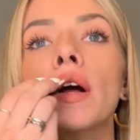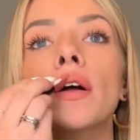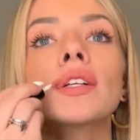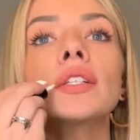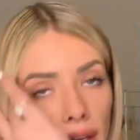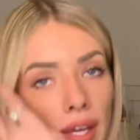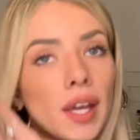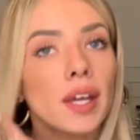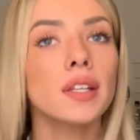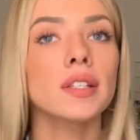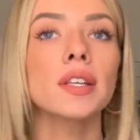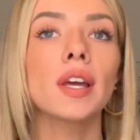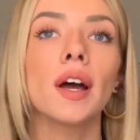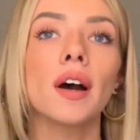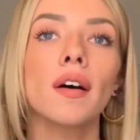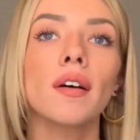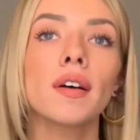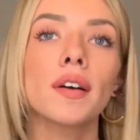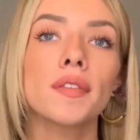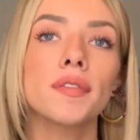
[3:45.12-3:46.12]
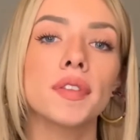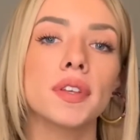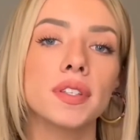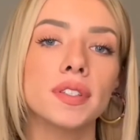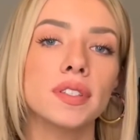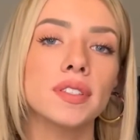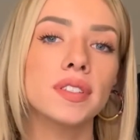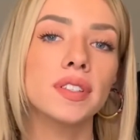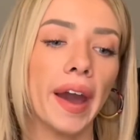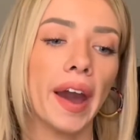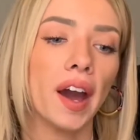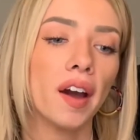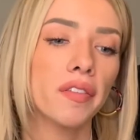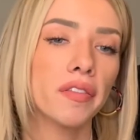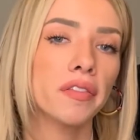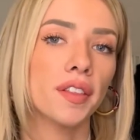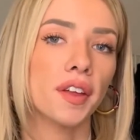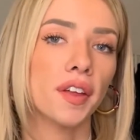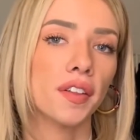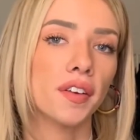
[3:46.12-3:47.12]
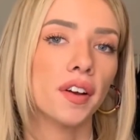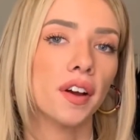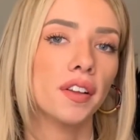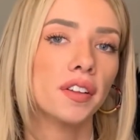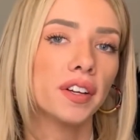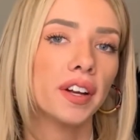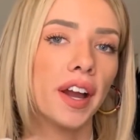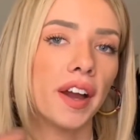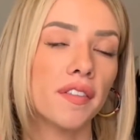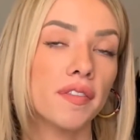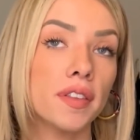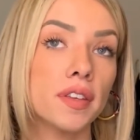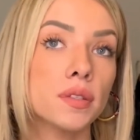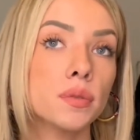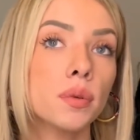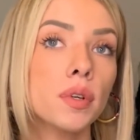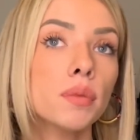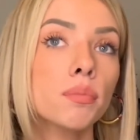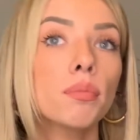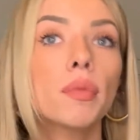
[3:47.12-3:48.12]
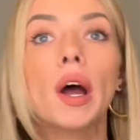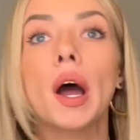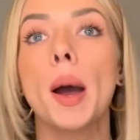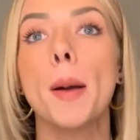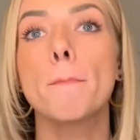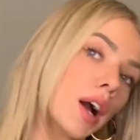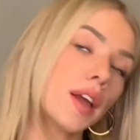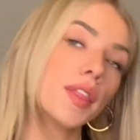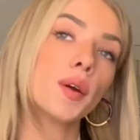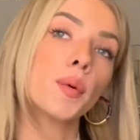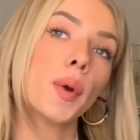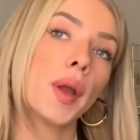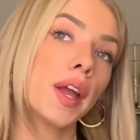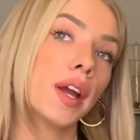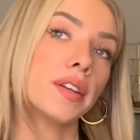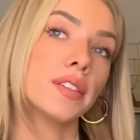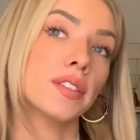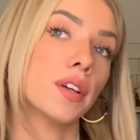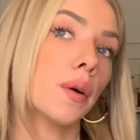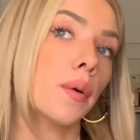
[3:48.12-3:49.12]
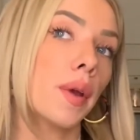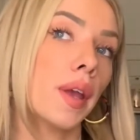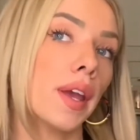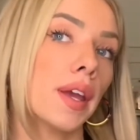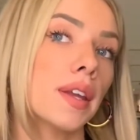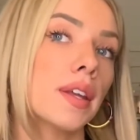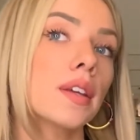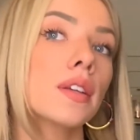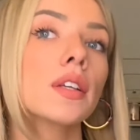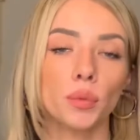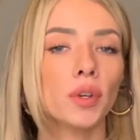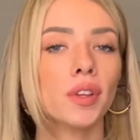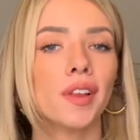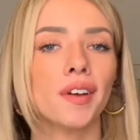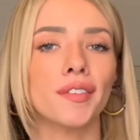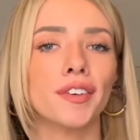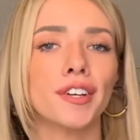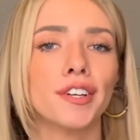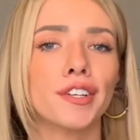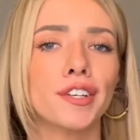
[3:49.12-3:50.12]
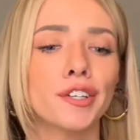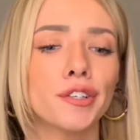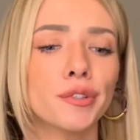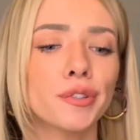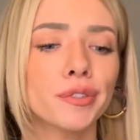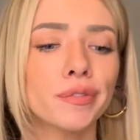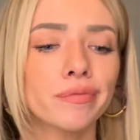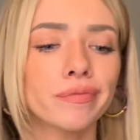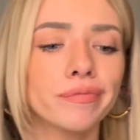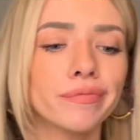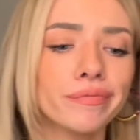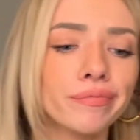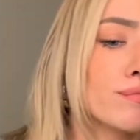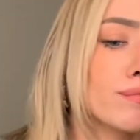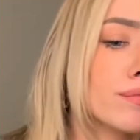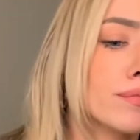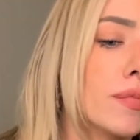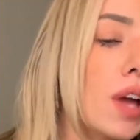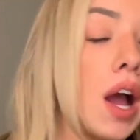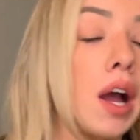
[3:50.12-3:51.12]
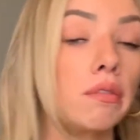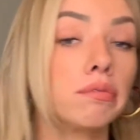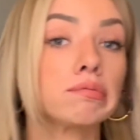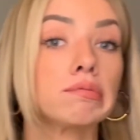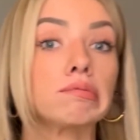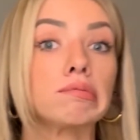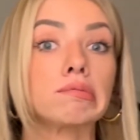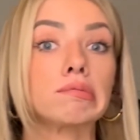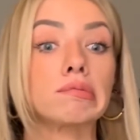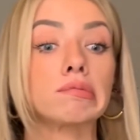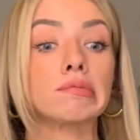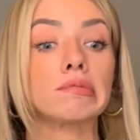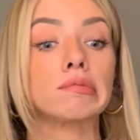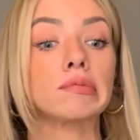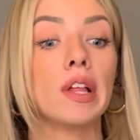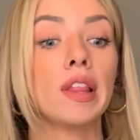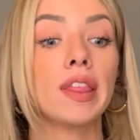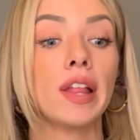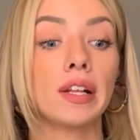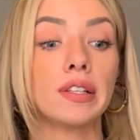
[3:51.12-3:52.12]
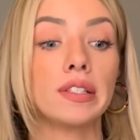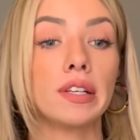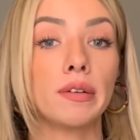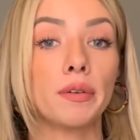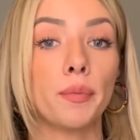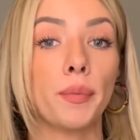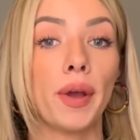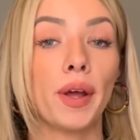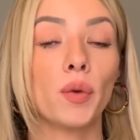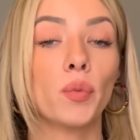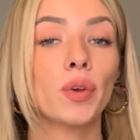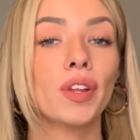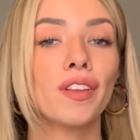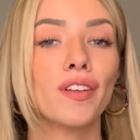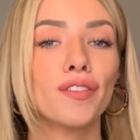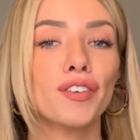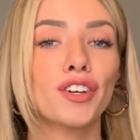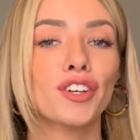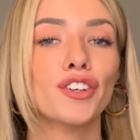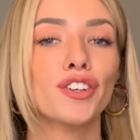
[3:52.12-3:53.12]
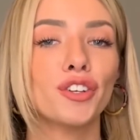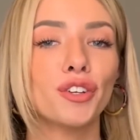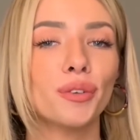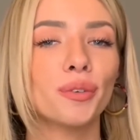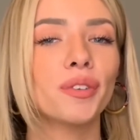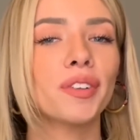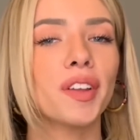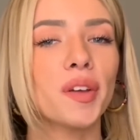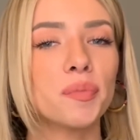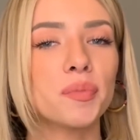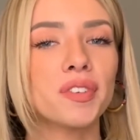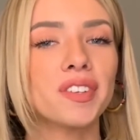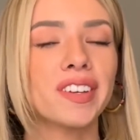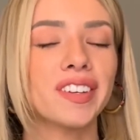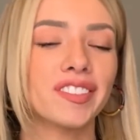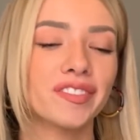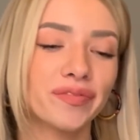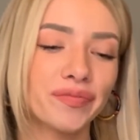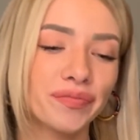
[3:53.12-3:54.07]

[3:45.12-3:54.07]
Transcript: I can't tell if this is half the other color, half this one, but either way, I don't hate it. We love a good nude. Oh, that sounded bad. We love a good nude lipstick.